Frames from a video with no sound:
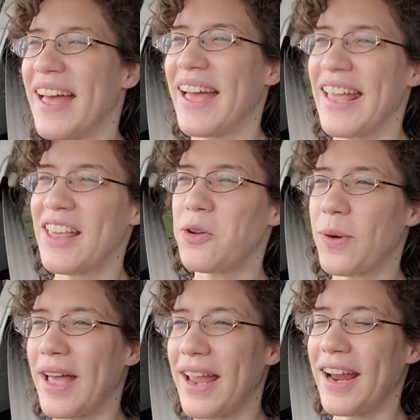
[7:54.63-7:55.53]
Either
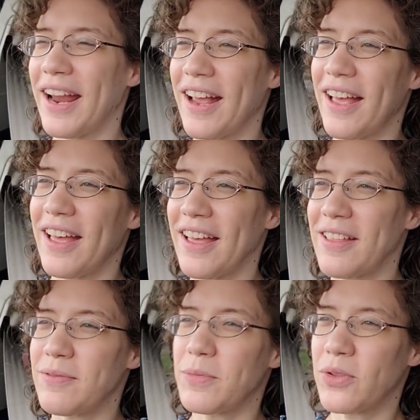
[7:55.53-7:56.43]
way,
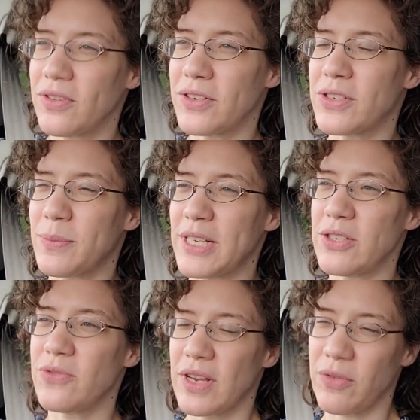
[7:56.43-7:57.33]
both of those are my
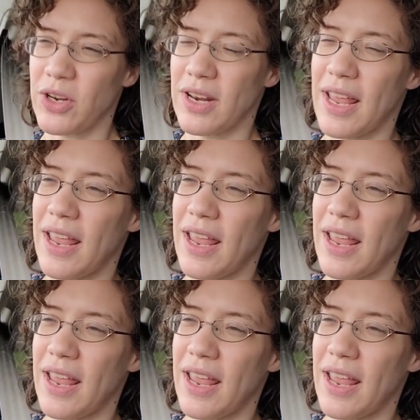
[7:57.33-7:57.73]
2 favorite.